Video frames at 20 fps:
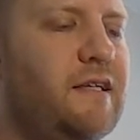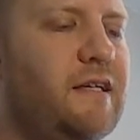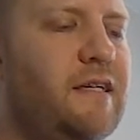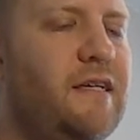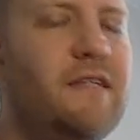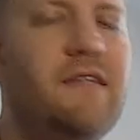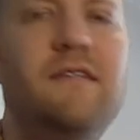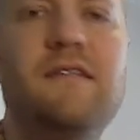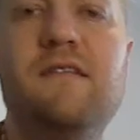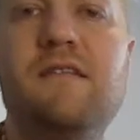
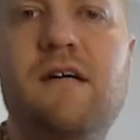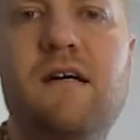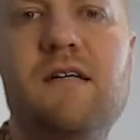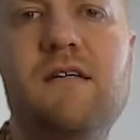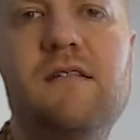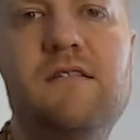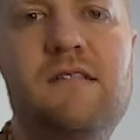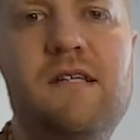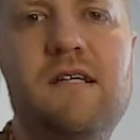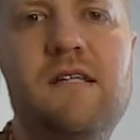
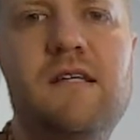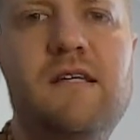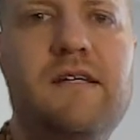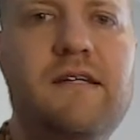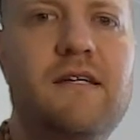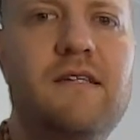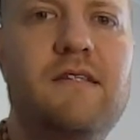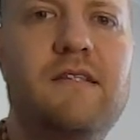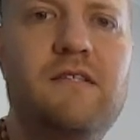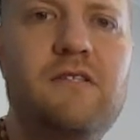
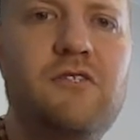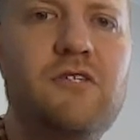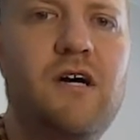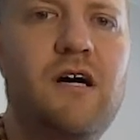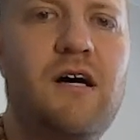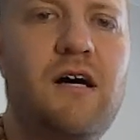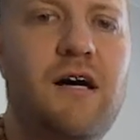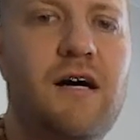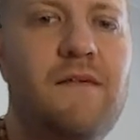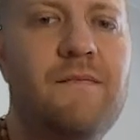tereketa
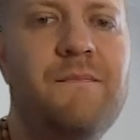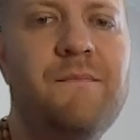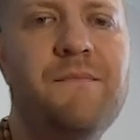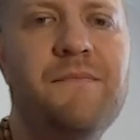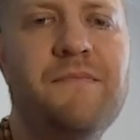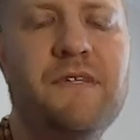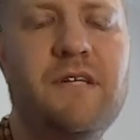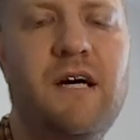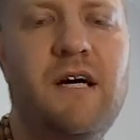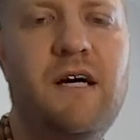
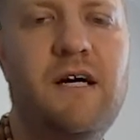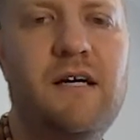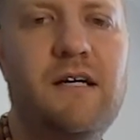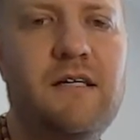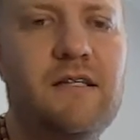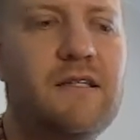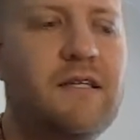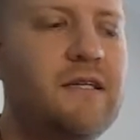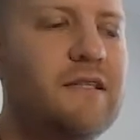jha-ta,